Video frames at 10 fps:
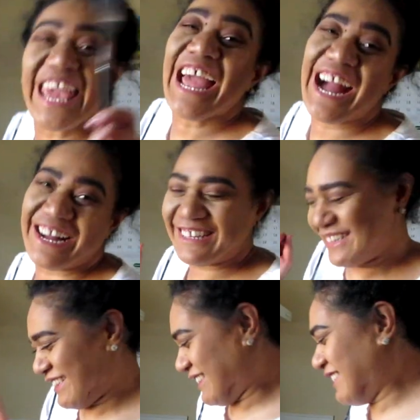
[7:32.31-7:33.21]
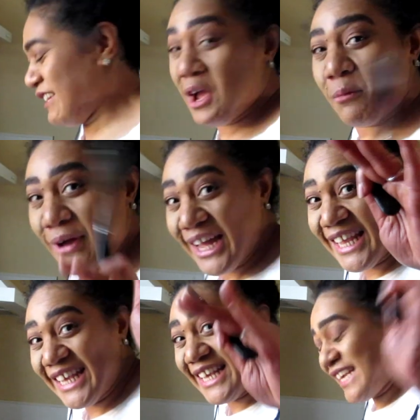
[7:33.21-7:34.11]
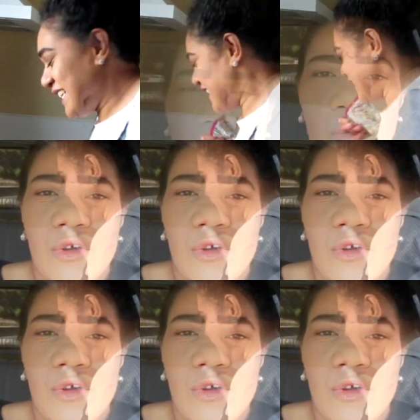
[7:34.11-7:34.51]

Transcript: Yeah! Bye.